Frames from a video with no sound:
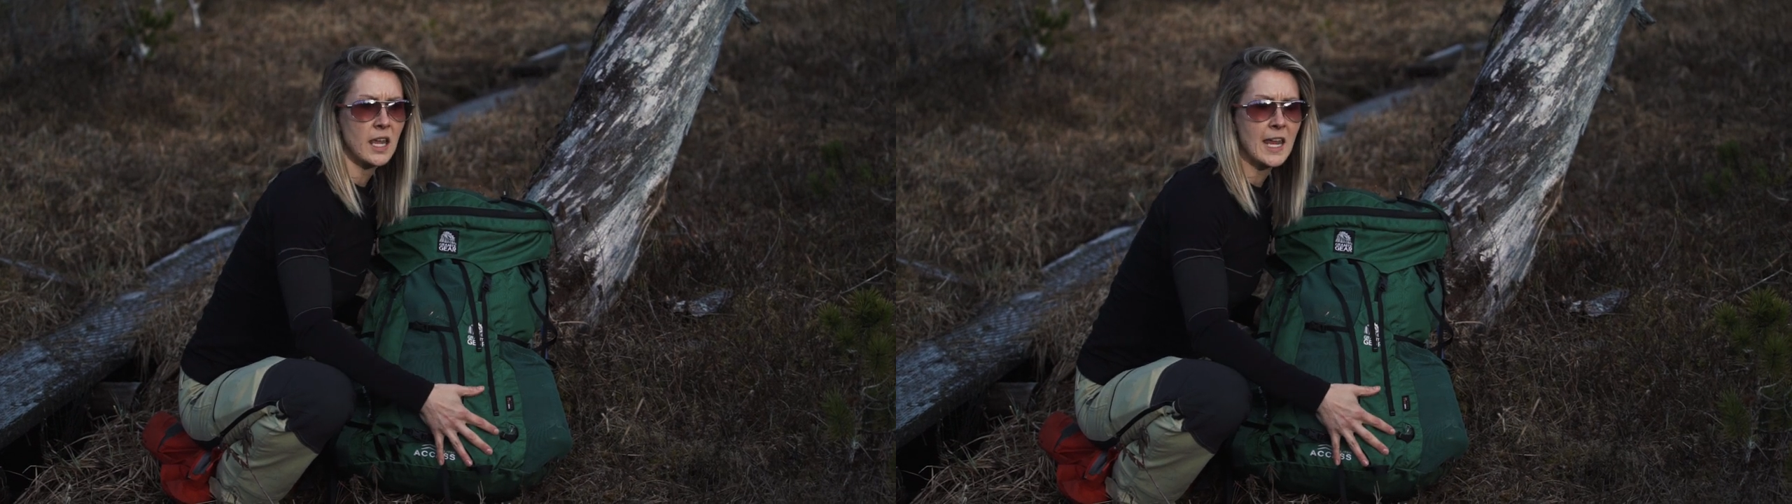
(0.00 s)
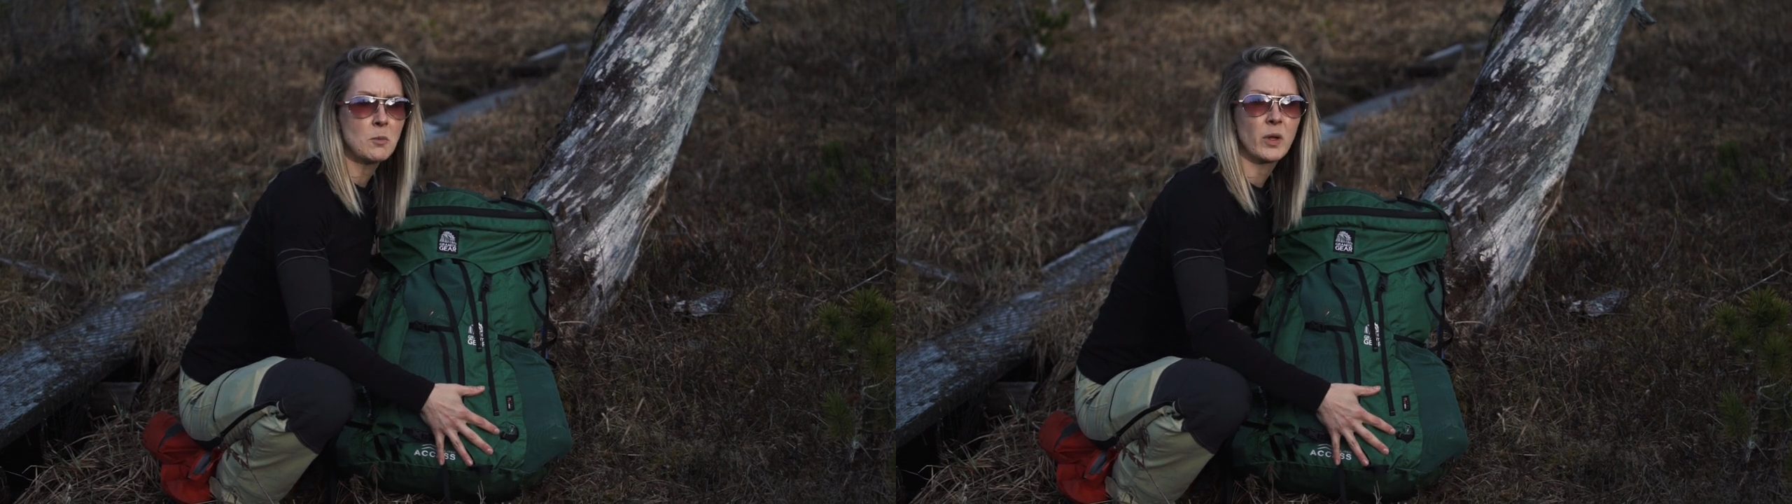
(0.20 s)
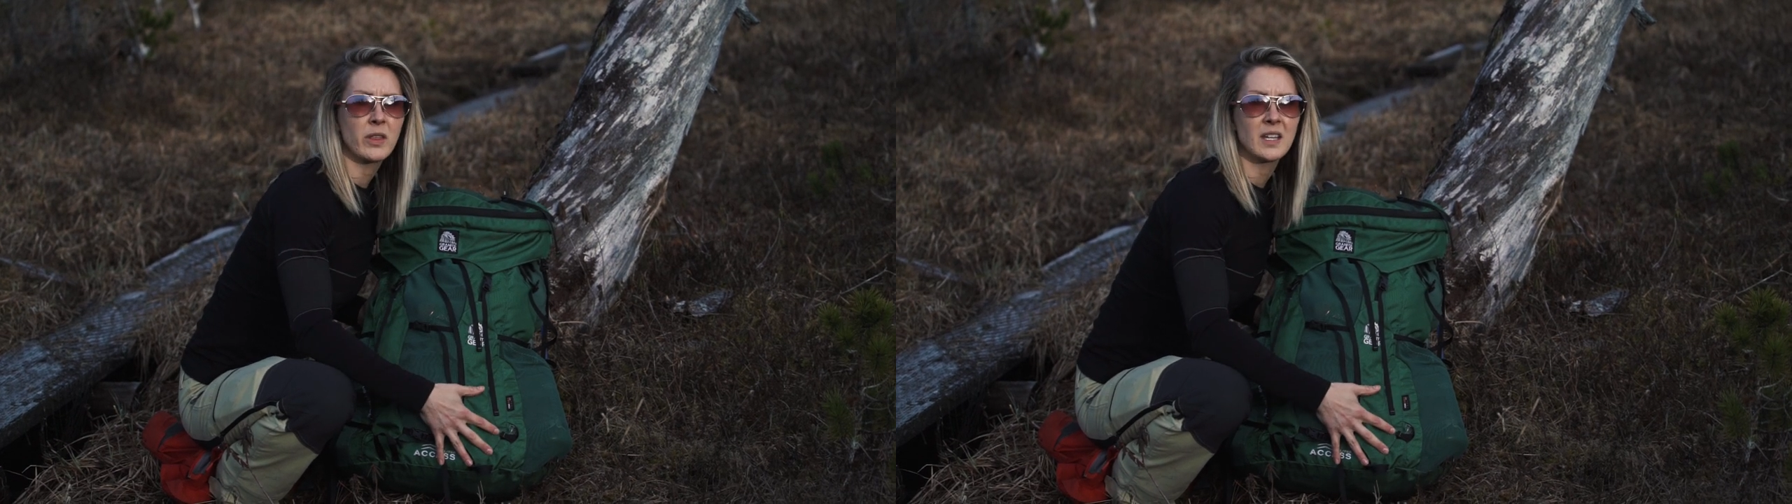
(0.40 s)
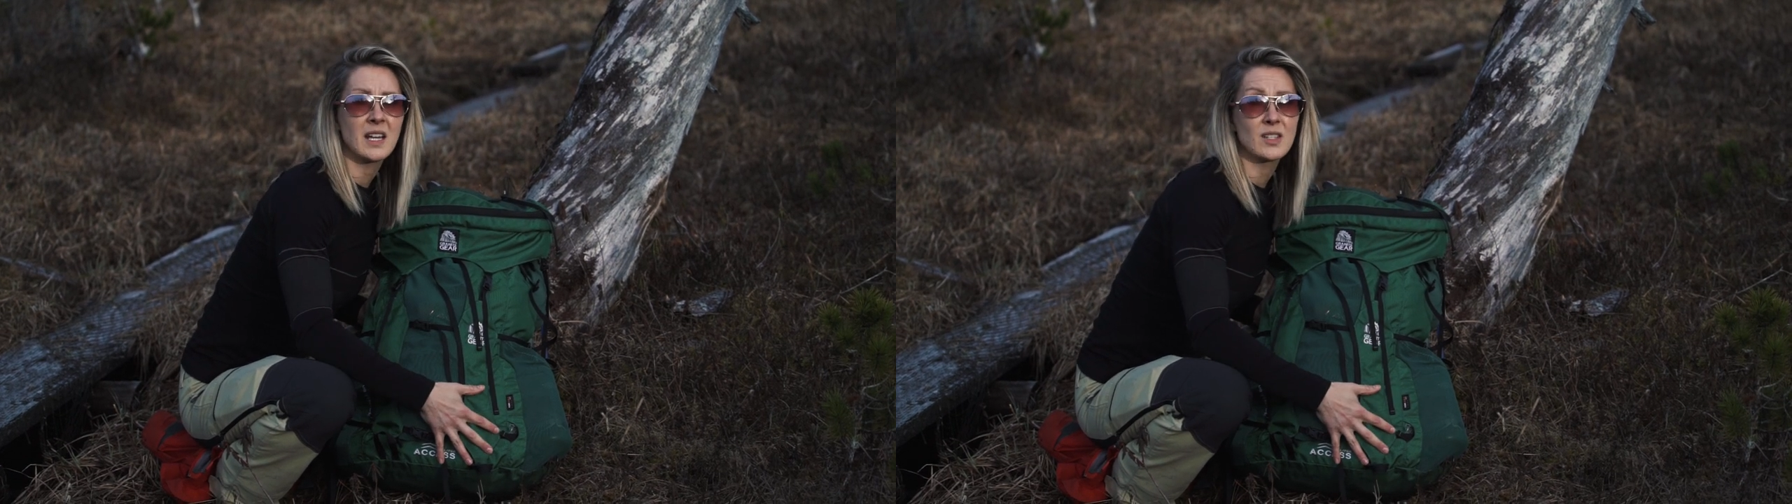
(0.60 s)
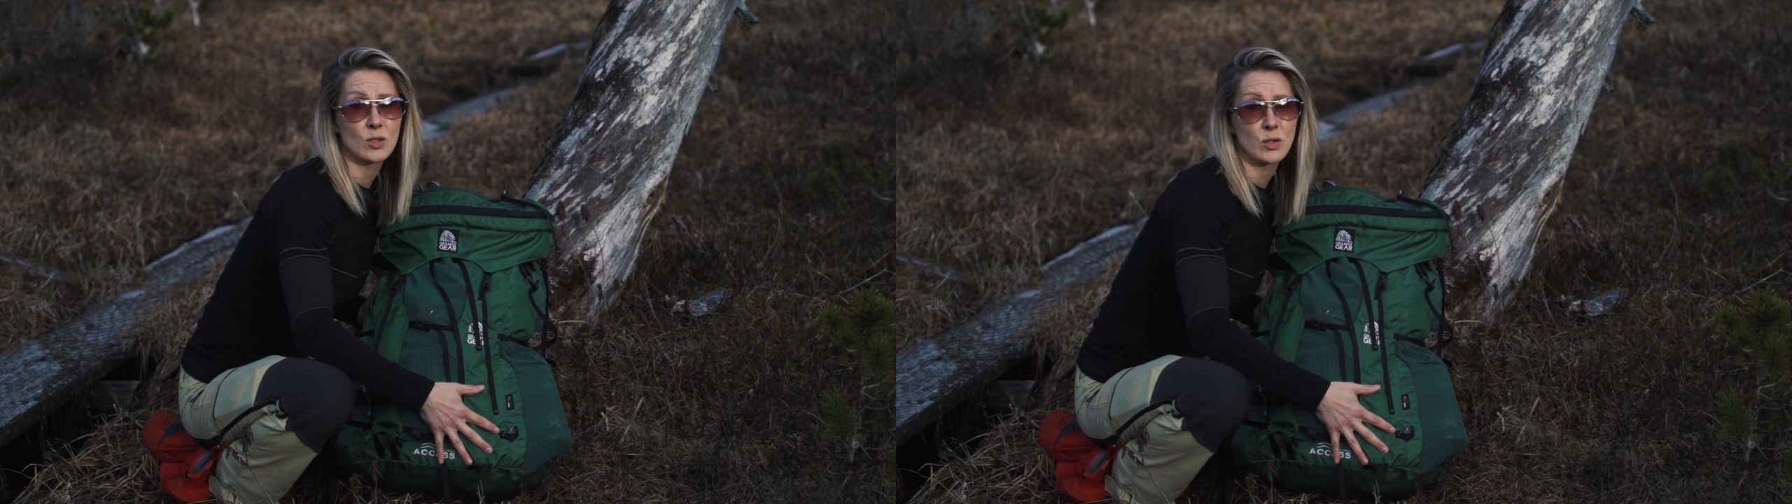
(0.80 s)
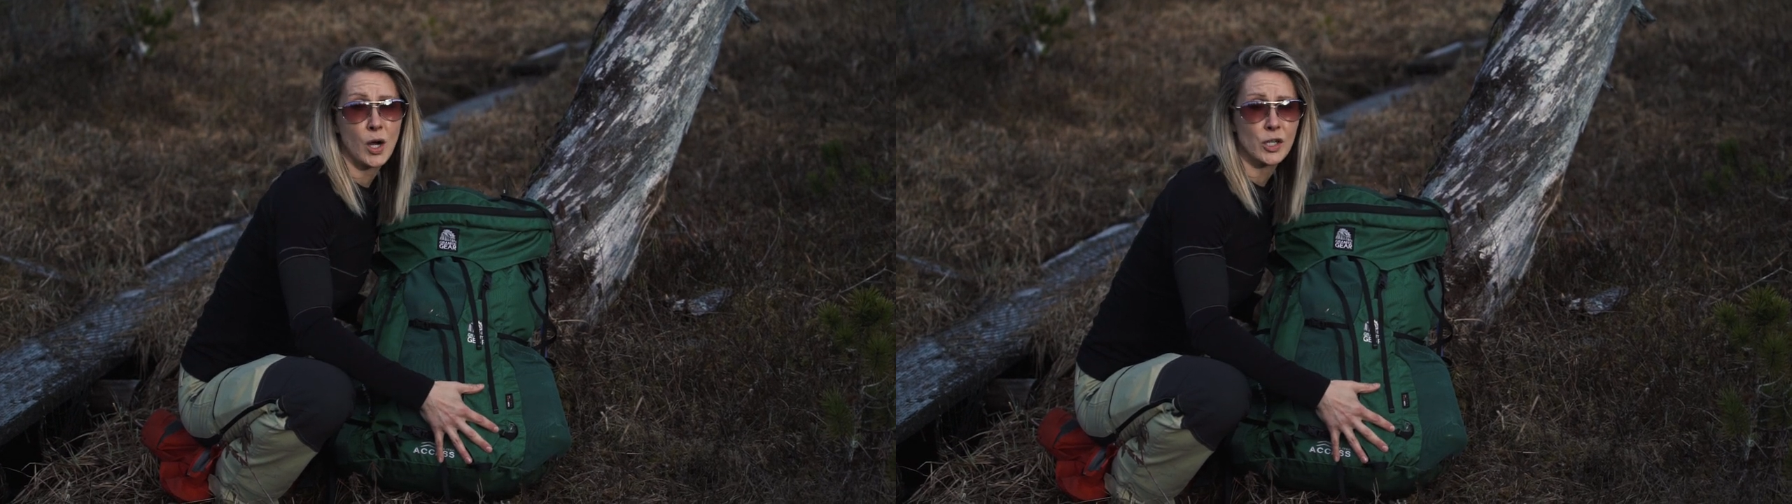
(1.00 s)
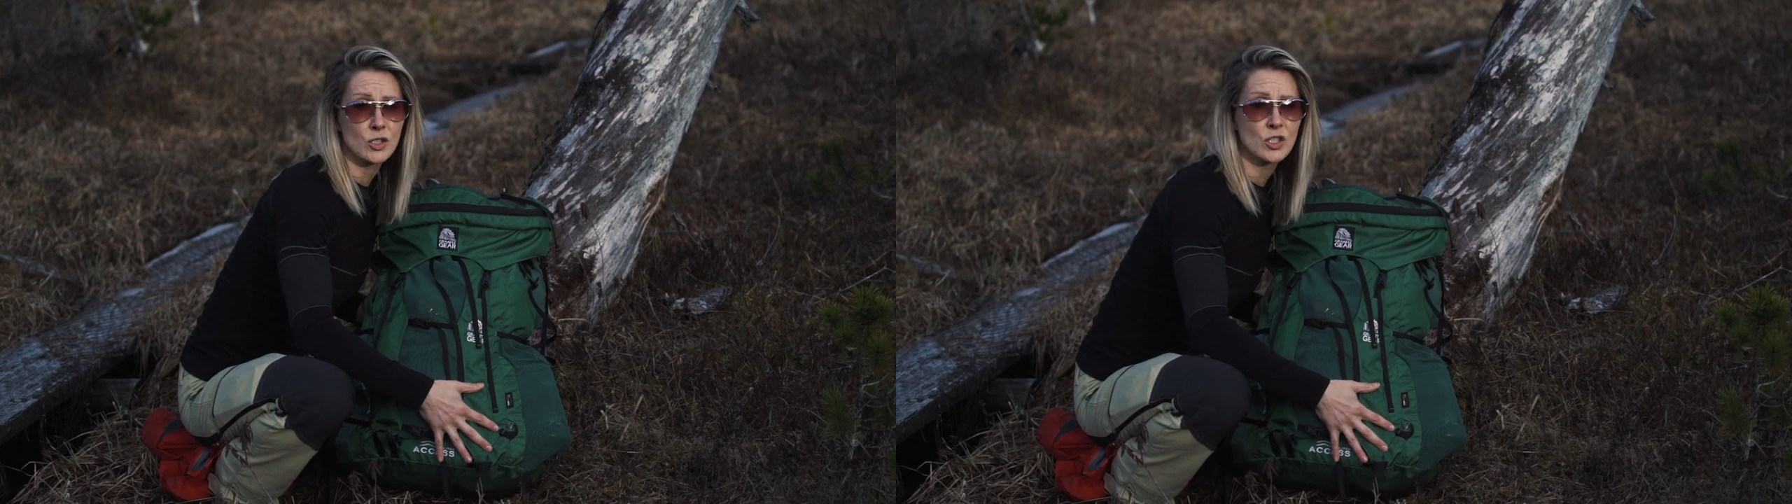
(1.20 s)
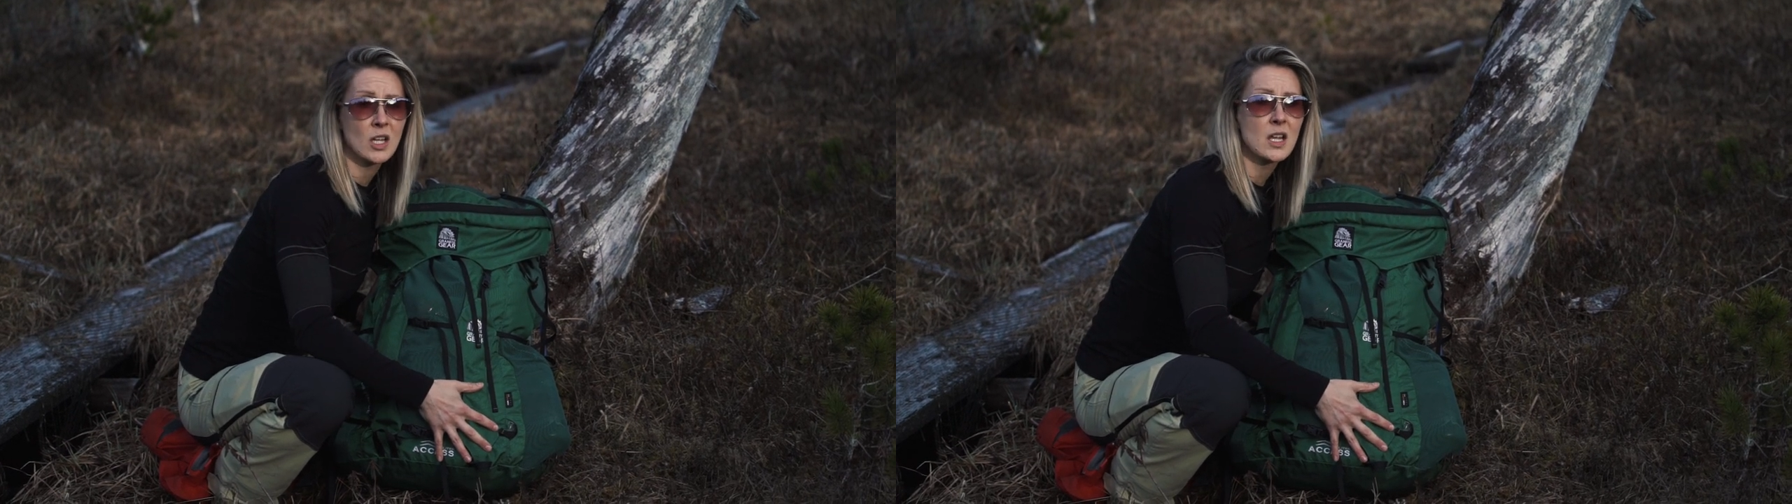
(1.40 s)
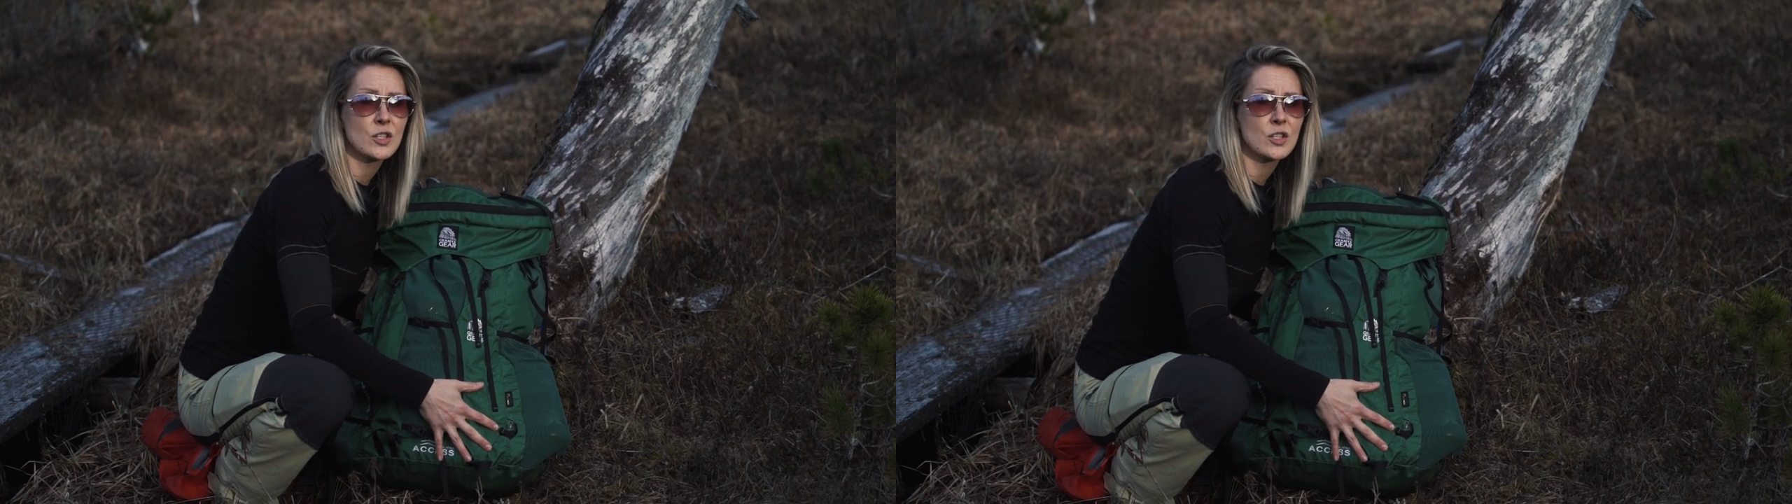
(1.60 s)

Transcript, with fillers: came with it is a large.